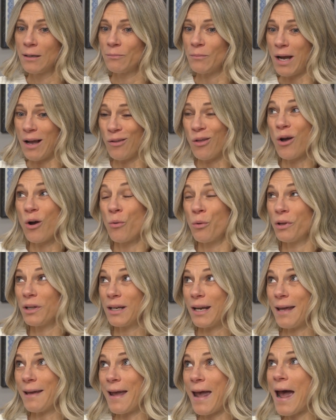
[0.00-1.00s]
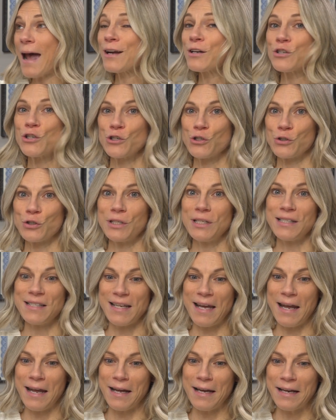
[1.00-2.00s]
how long will it actually
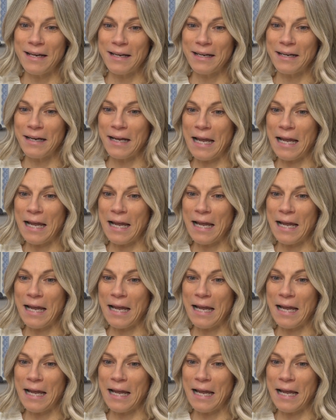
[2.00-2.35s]
take,